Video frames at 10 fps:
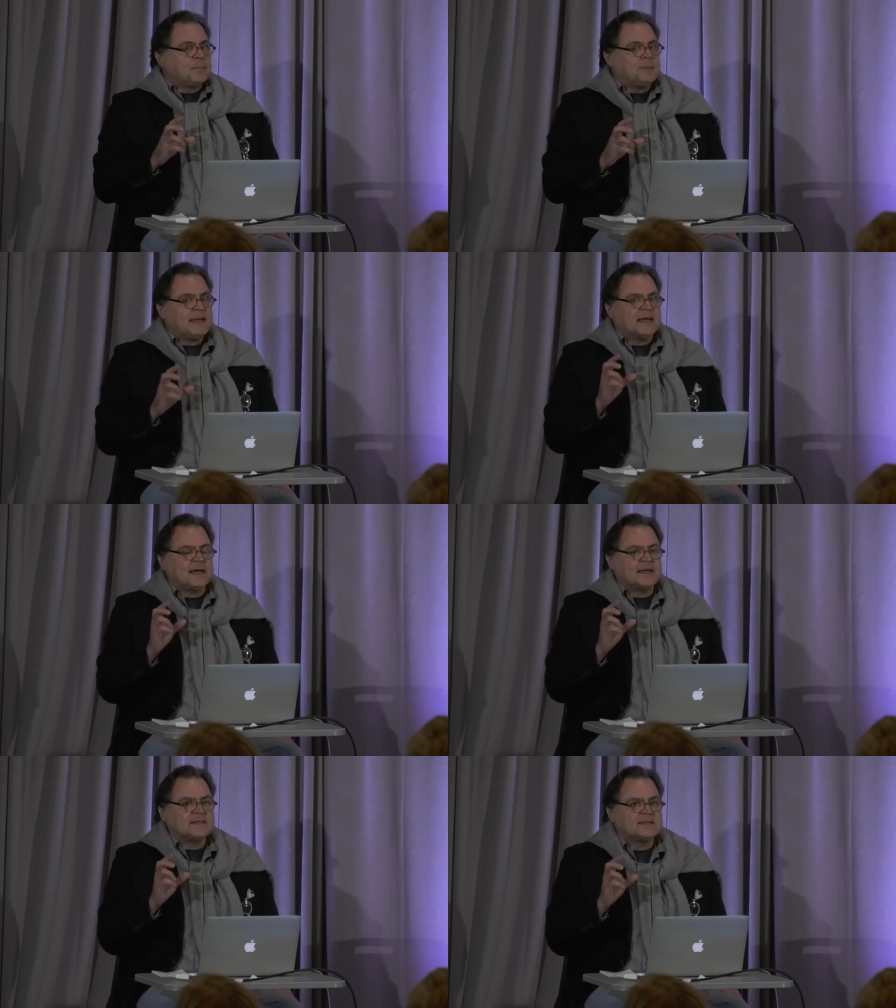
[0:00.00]

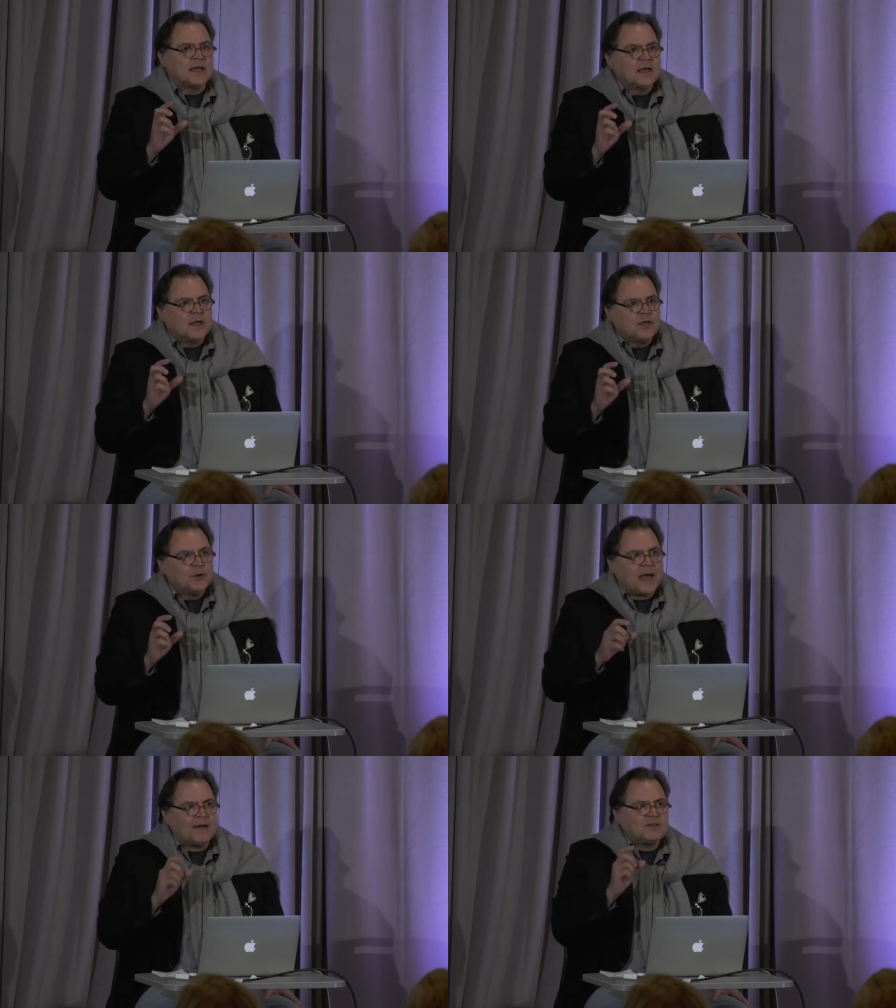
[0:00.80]
because
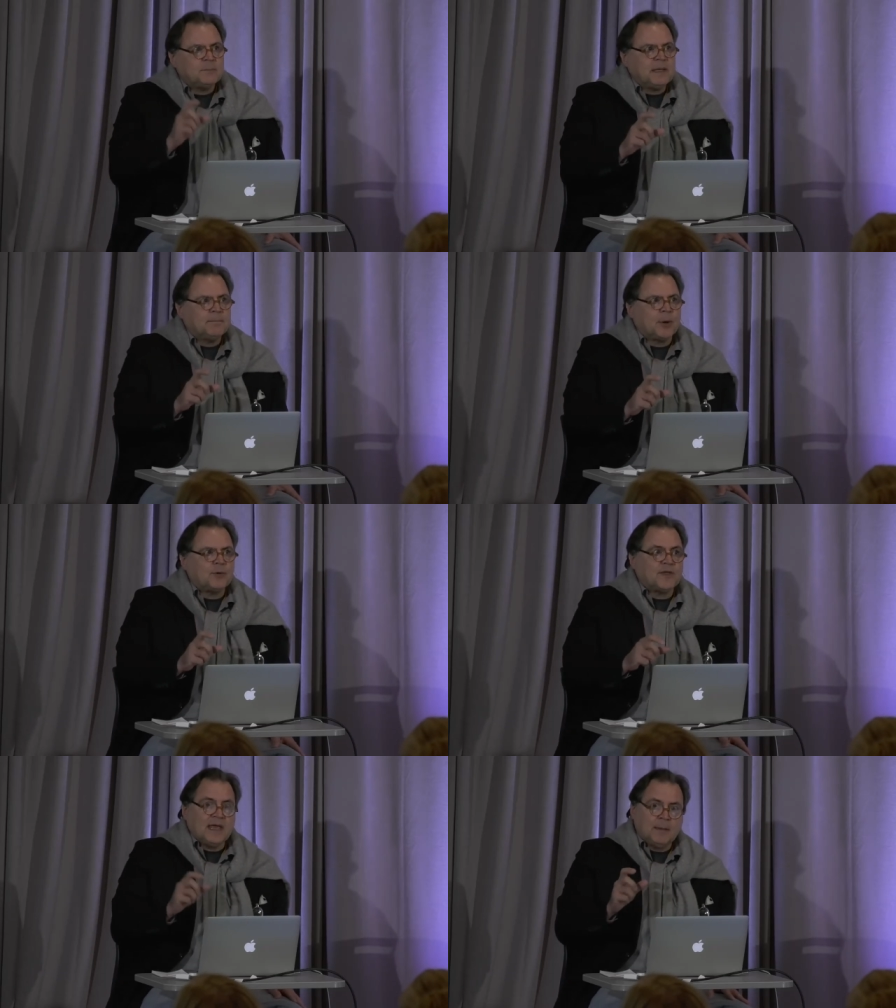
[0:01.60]
you have to be
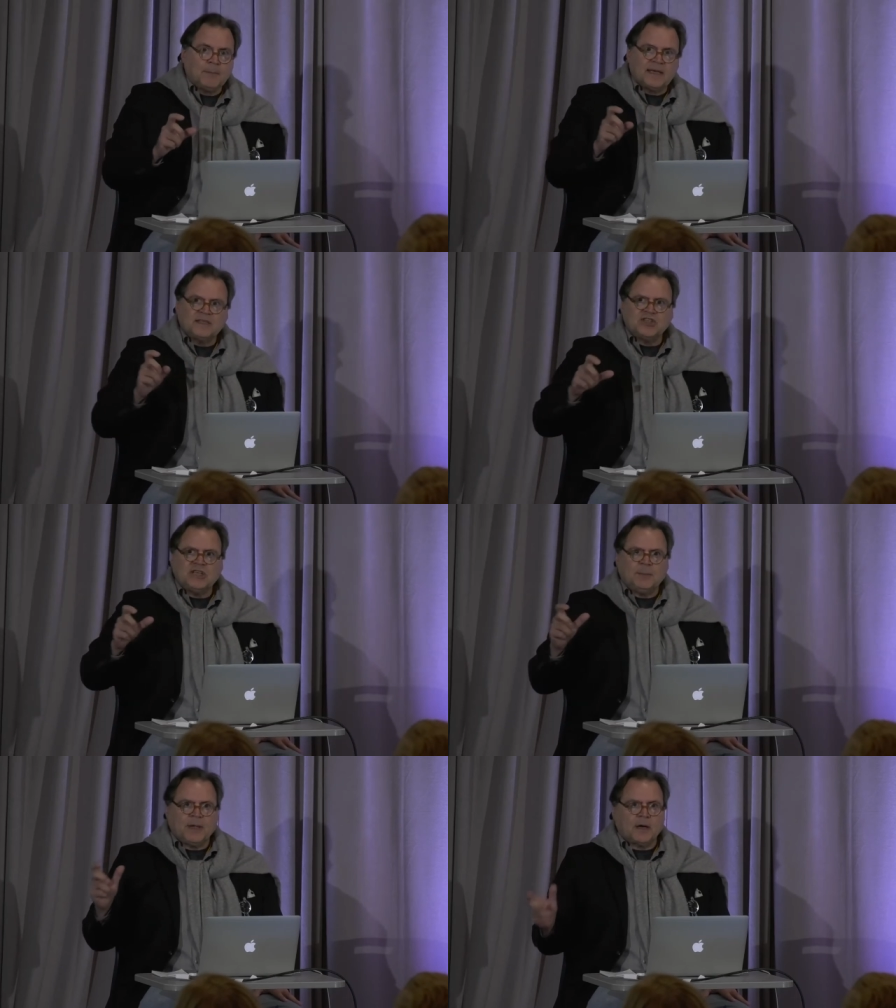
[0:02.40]
both HIPAA and
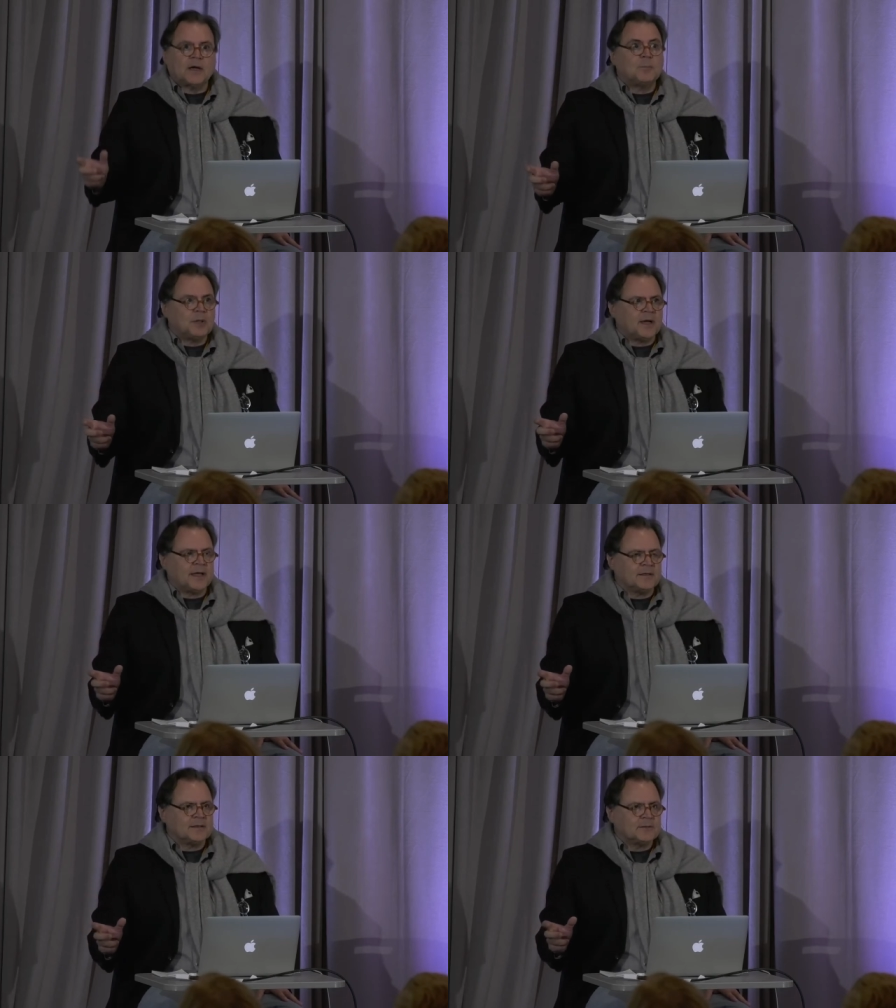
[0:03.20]
GDPR
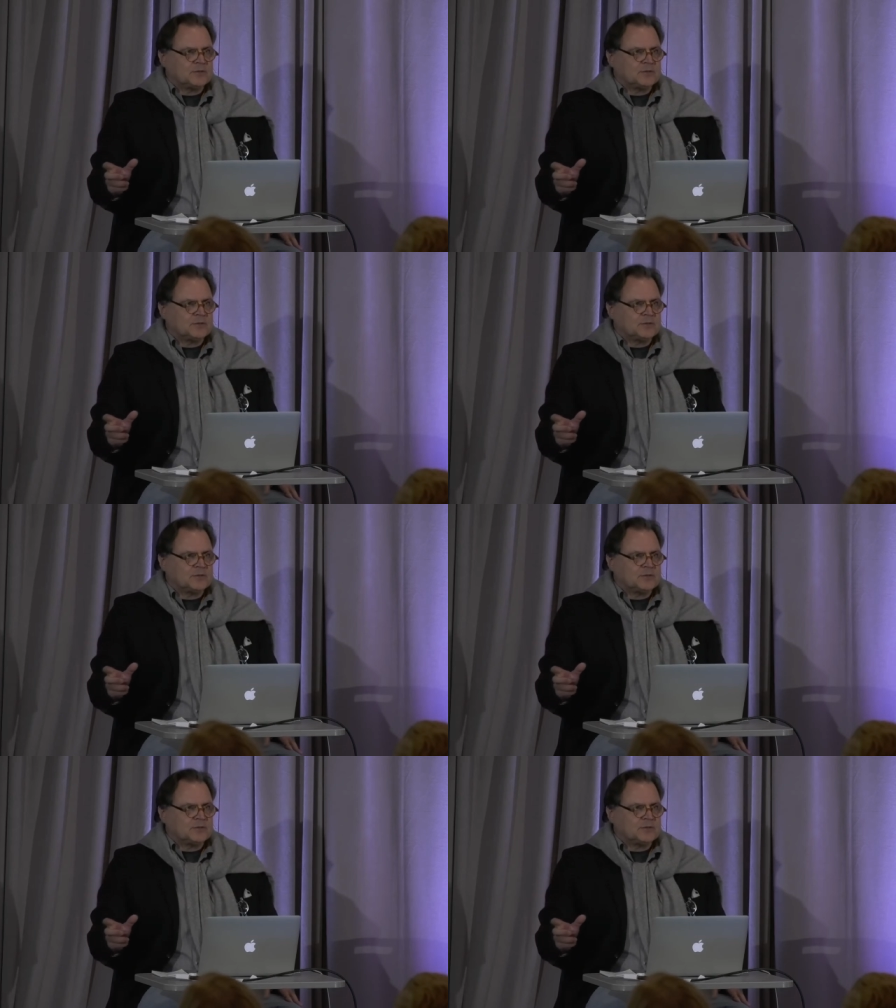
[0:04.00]
compliant,